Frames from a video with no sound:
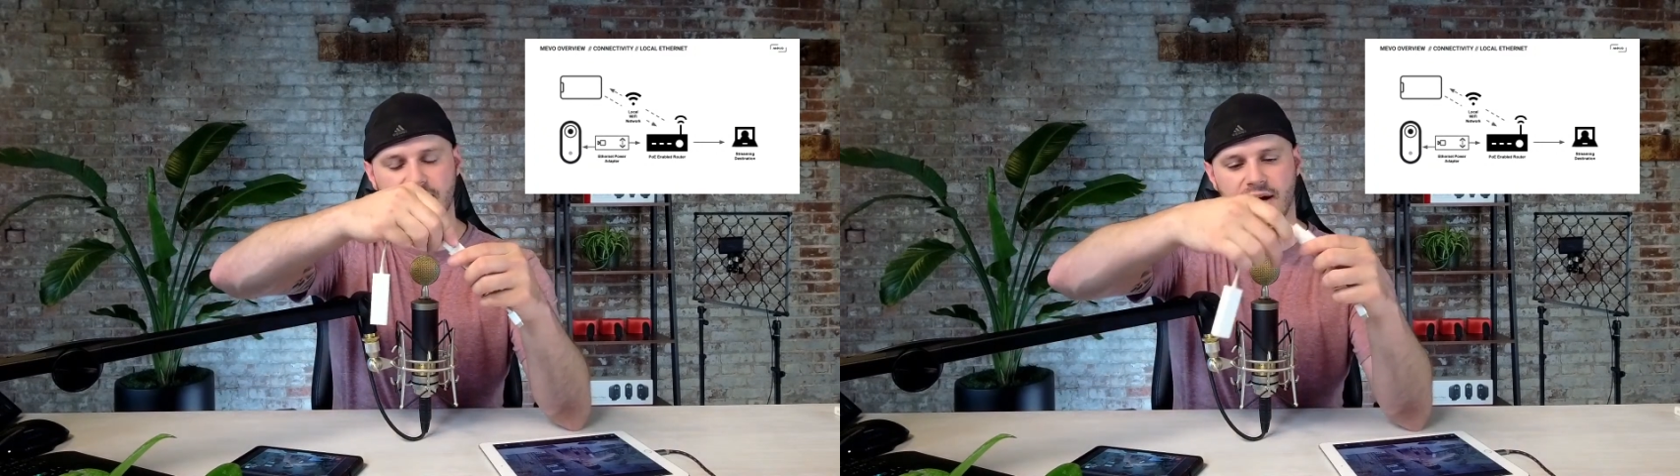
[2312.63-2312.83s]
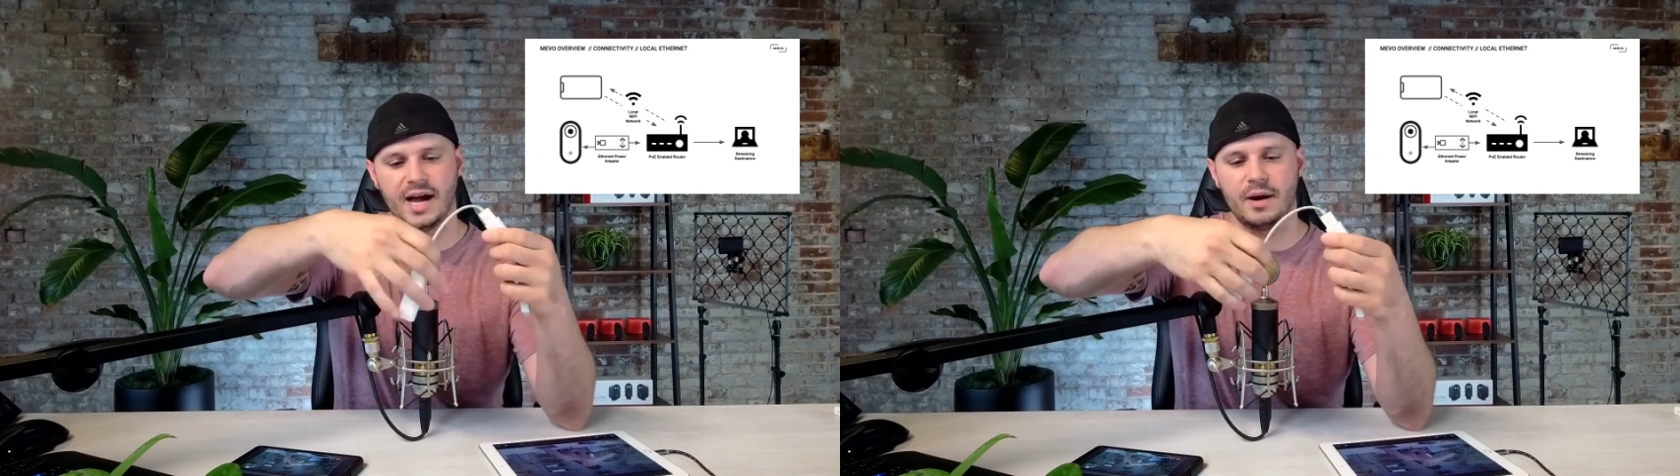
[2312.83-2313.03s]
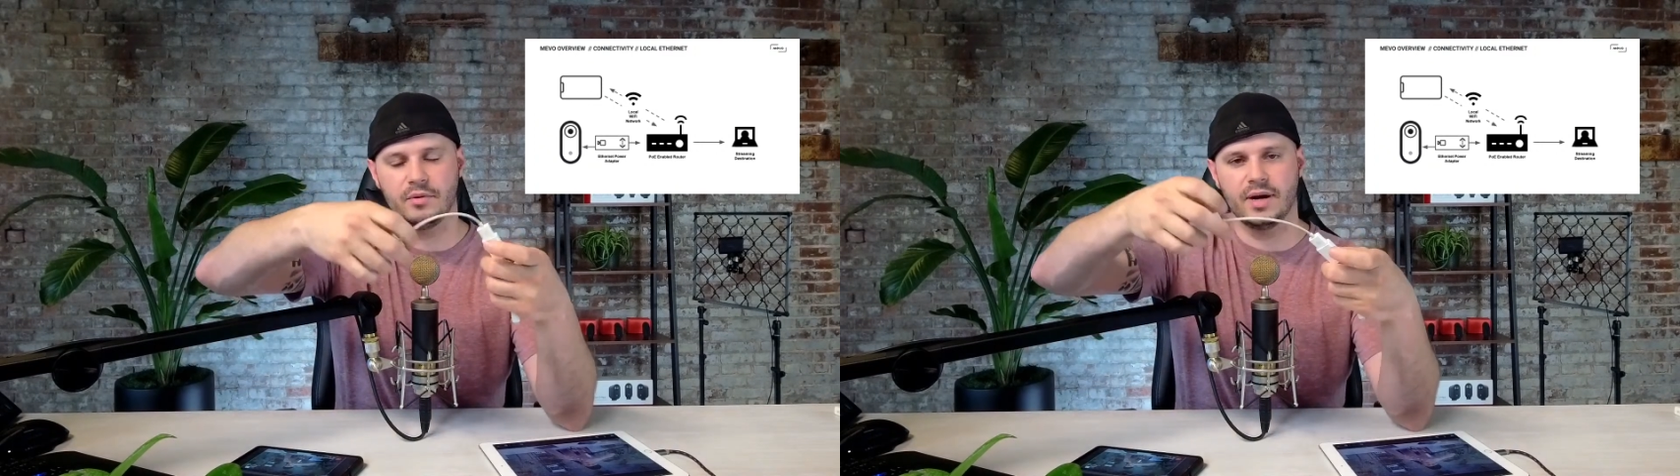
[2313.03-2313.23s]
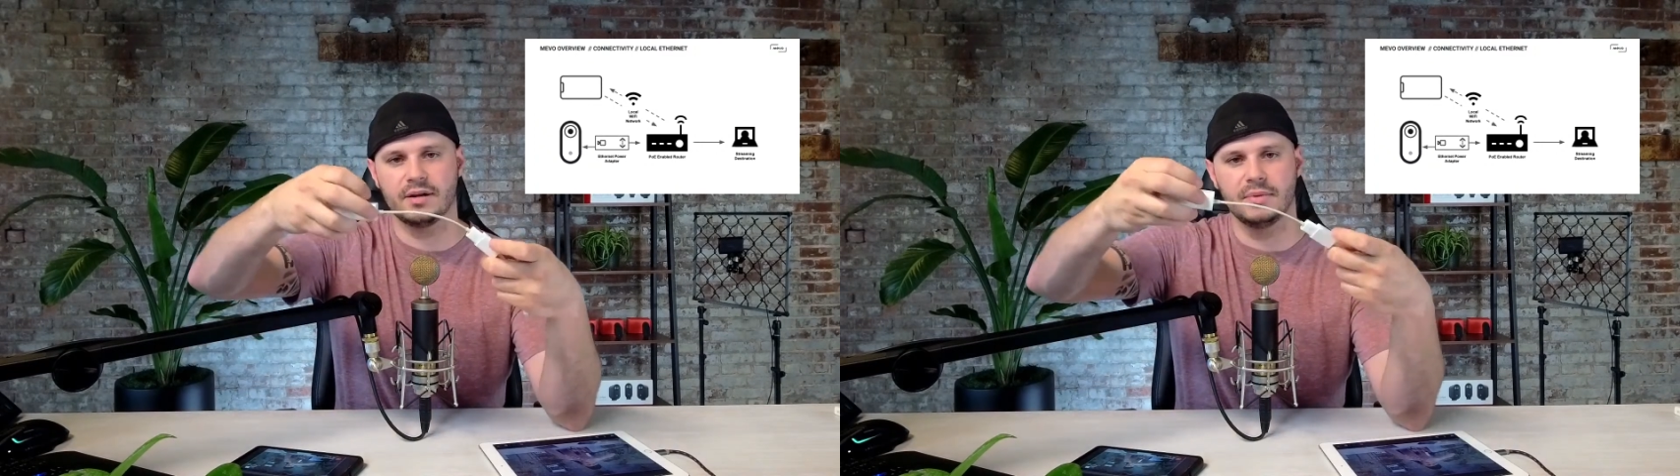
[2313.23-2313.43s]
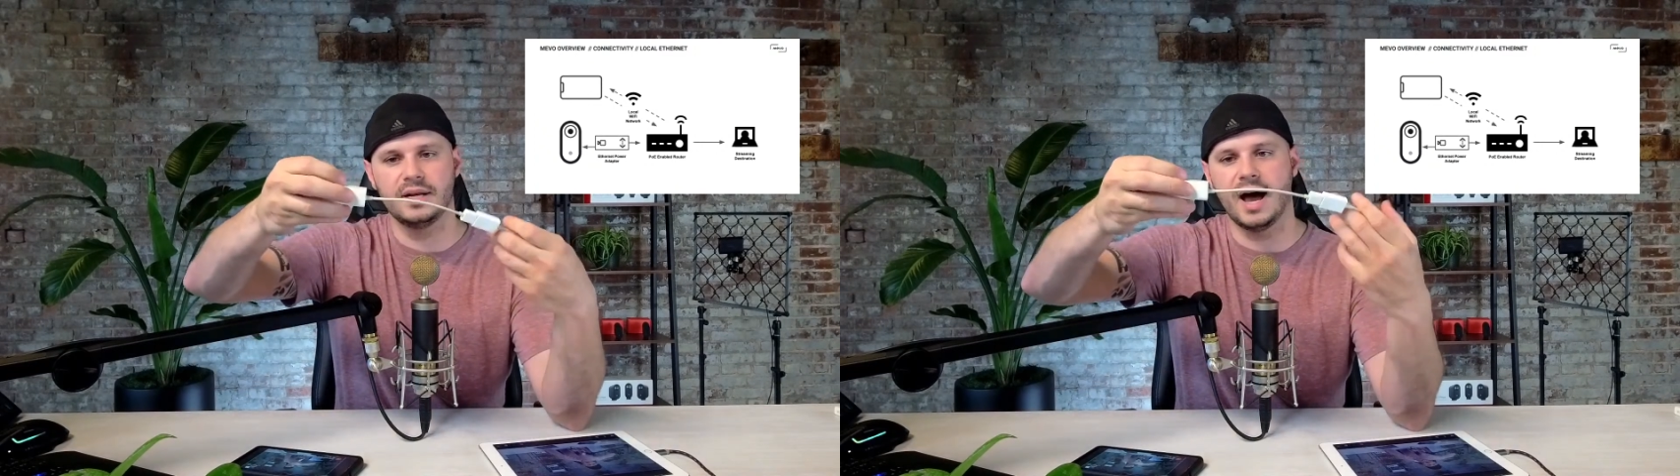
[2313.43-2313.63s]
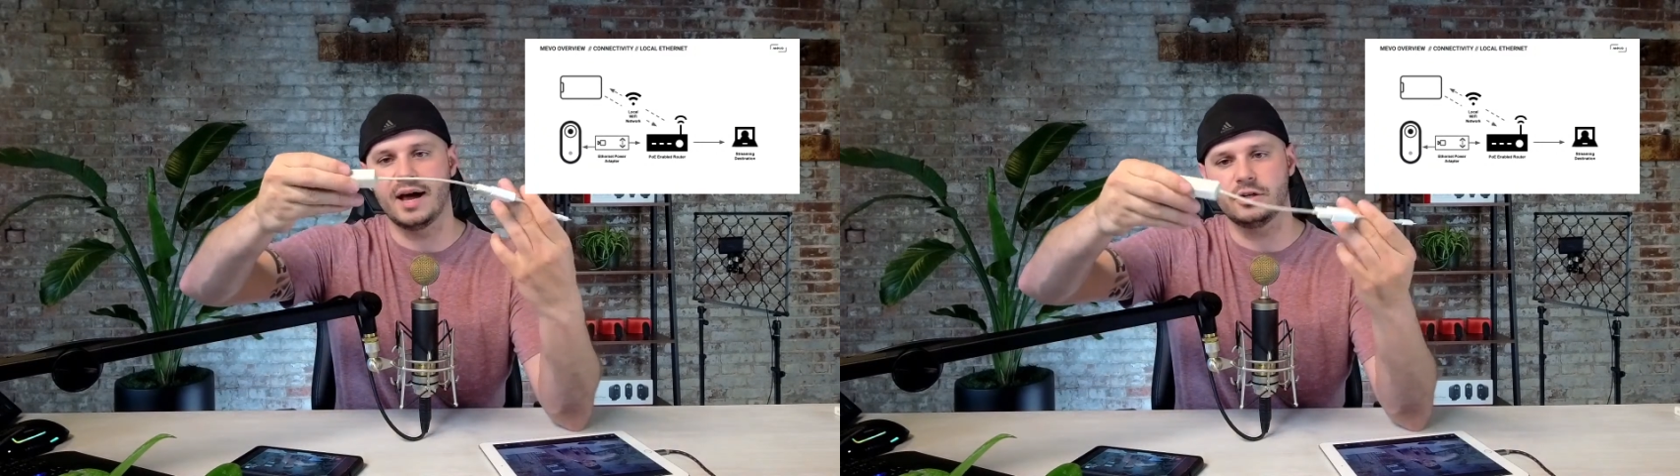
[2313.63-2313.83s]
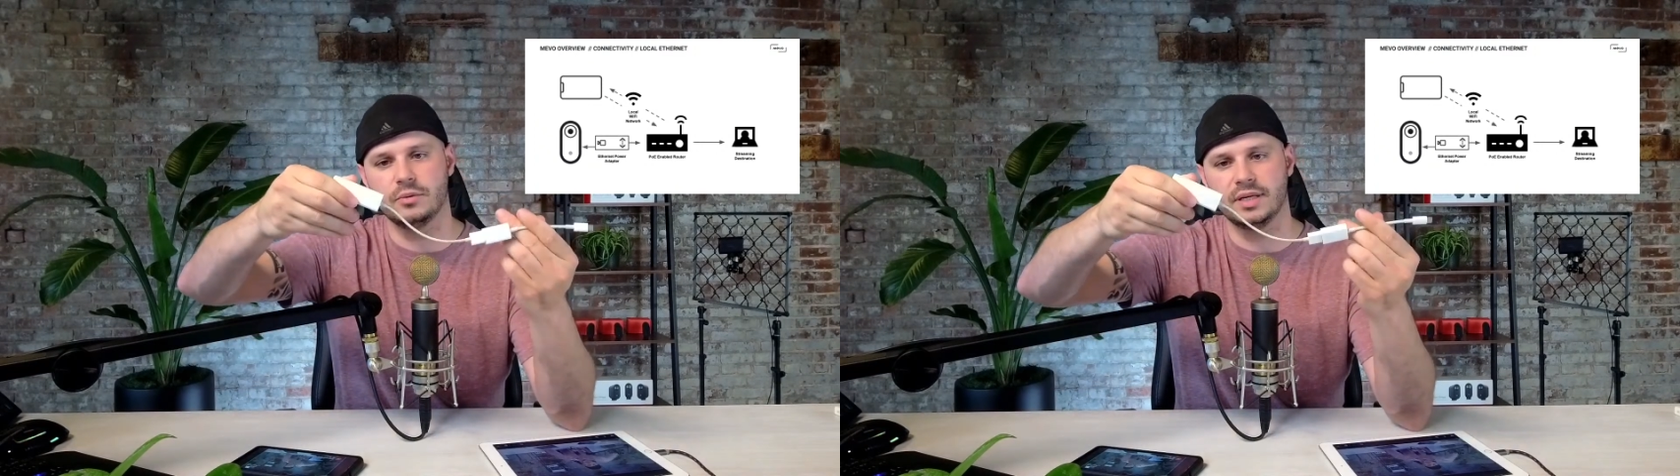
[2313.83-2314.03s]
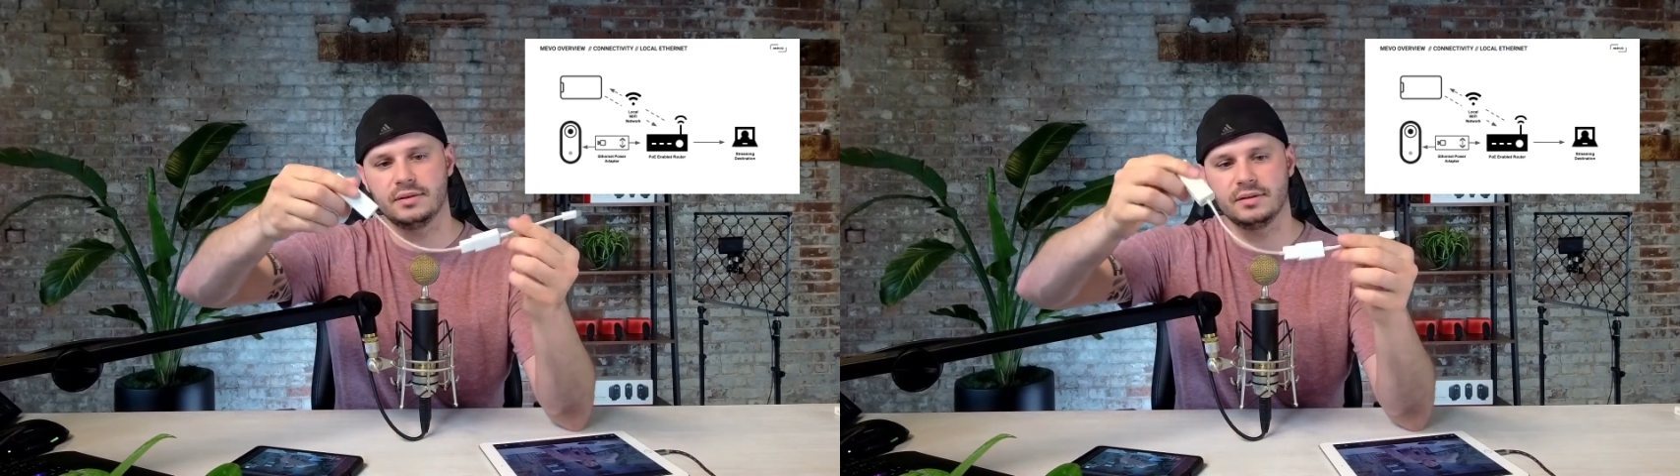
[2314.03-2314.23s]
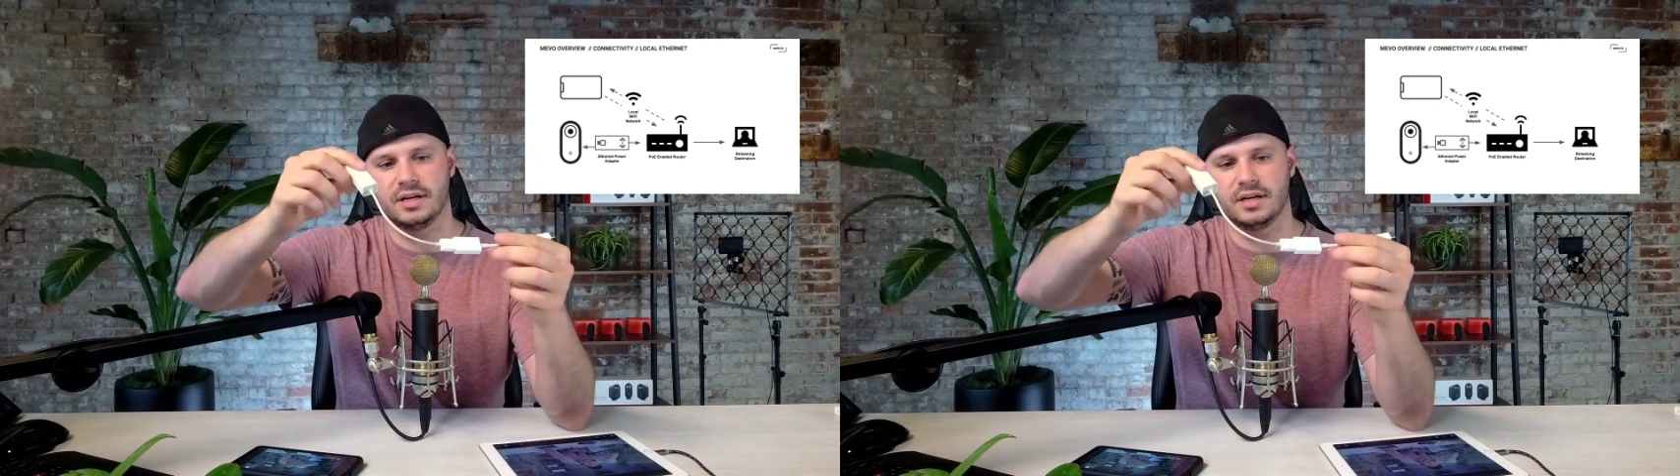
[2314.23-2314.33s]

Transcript: I would recommend not doing